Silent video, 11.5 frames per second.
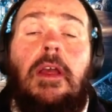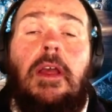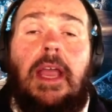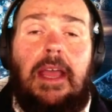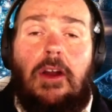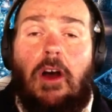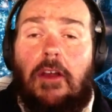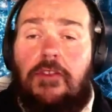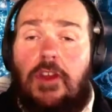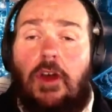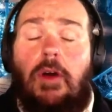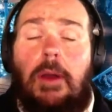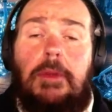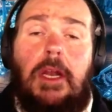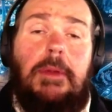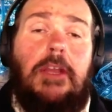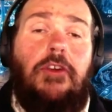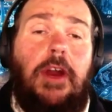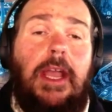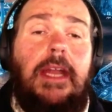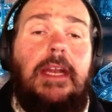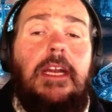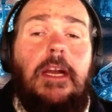And also I'm going to be
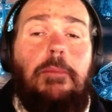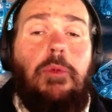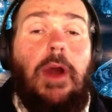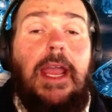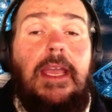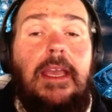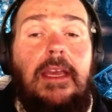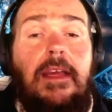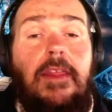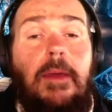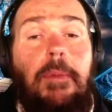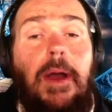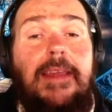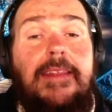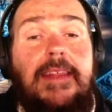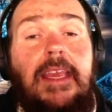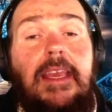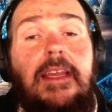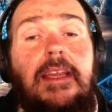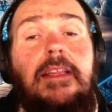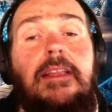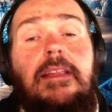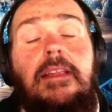creating a break, the
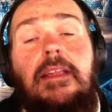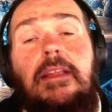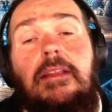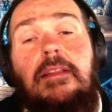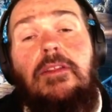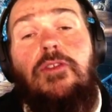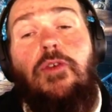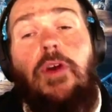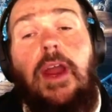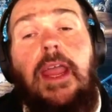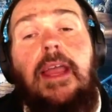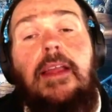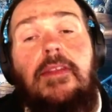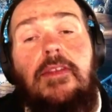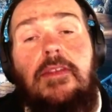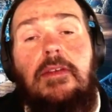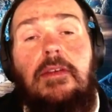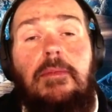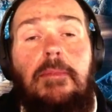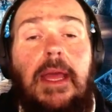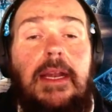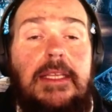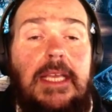Piscean trance
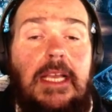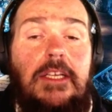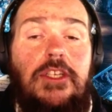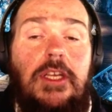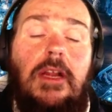meditation.